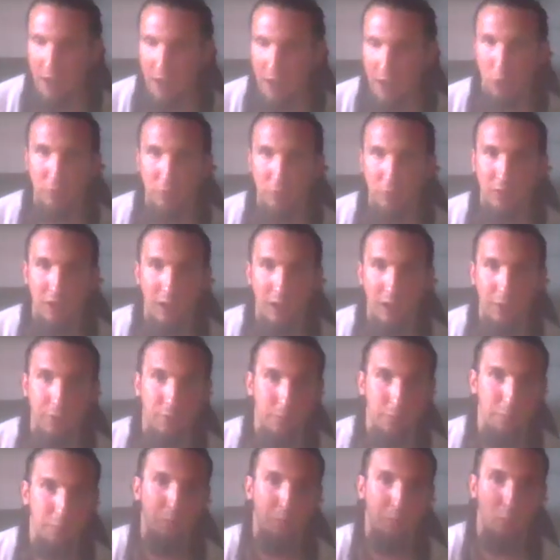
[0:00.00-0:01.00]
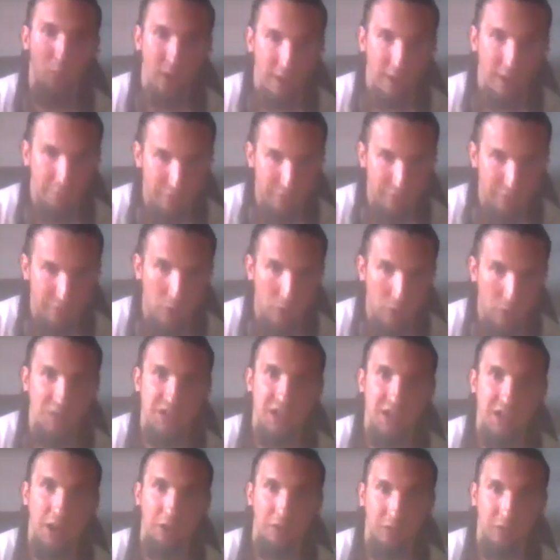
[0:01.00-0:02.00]
teeth. We have. Yeah, I, I
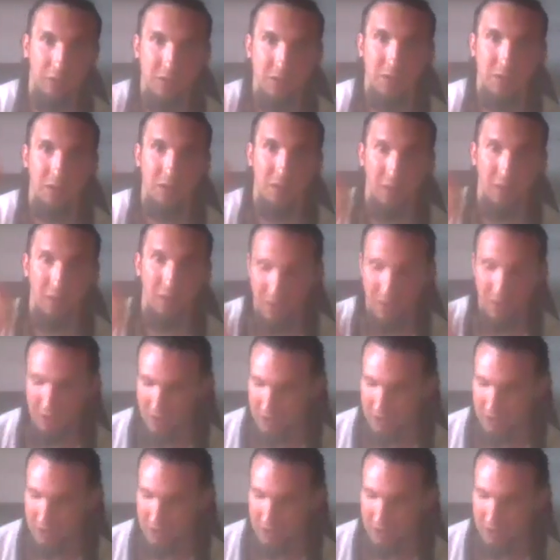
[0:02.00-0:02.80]
liked that. I